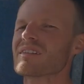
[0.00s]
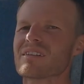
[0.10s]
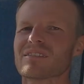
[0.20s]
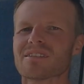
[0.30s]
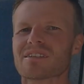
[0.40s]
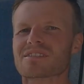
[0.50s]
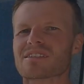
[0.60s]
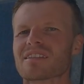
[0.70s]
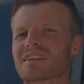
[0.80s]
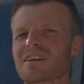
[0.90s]
And you can
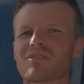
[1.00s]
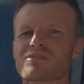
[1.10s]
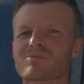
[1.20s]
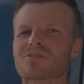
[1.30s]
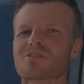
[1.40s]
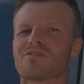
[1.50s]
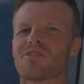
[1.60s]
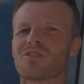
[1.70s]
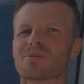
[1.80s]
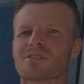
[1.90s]
see the Kellogg's ones are
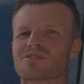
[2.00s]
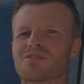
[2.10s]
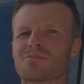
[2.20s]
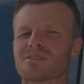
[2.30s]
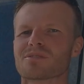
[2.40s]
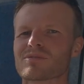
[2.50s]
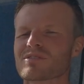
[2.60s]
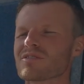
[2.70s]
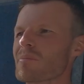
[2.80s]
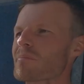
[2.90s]
full because nobody's
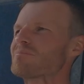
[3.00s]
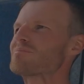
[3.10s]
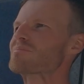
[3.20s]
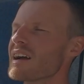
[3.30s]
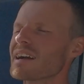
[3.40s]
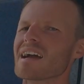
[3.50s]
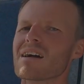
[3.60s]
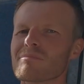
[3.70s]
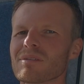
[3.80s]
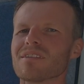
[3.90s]
touching them. I
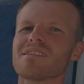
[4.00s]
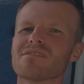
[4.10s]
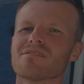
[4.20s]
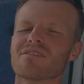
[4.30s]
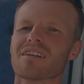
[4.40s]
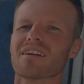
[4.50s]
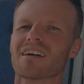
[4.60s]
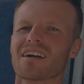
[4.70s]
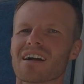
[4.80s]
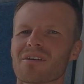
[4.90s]
can't believe
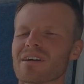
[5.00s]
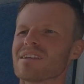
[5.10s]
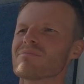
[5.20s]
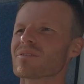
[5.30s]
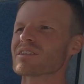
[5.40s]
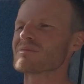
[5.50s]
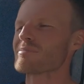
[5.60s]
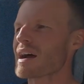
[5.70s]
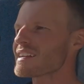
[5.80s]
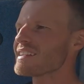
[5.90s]
how anybody's
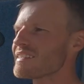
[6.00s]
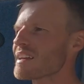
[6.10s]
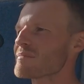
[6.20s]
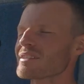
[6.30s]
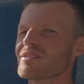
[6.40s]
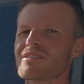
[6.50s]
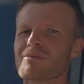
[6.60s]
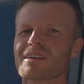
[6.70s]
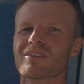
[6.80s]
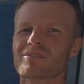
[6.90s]
buying them. I don't know how
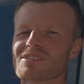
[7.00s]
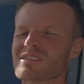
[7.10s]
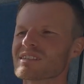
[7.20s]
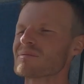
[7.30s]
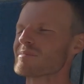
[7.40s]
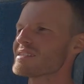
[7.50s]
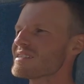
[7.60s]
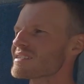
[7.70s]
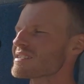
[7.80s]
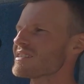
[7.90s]
Kellogg's is still in
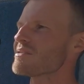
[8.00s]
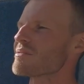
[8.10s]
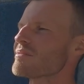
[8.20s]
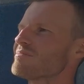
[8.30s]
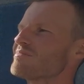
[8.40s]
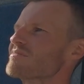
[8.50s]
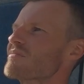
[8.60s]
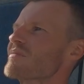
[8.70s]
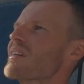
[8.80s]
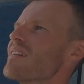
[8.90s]
business, do you?
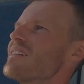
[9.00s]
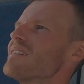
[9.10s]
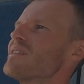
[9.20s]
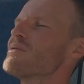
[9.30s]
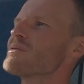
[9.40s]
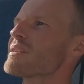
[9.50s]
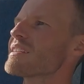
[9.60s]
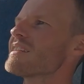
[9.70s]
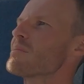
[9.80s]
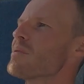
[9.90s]
Who's
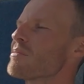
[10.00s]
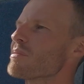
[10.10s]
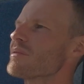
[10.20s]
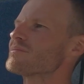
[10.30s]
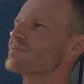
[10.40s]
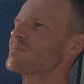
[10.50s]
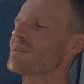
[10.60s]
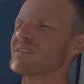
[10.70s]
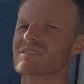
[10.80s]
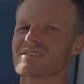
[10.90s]
picking them up
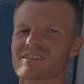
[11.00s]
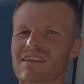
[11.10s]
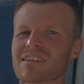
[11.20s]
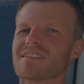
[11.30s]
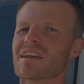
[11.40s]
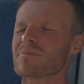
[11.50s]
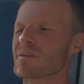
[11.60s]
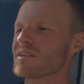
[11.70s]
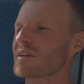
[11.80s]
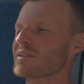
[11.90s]
when it's
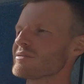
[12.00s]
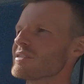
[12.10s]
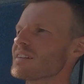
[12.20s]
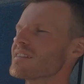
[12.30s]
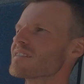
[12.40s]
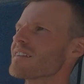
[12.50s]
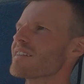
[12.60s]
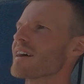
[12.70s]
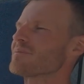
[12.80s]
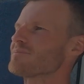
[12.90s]
88p right underneath like
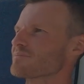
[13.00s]
that?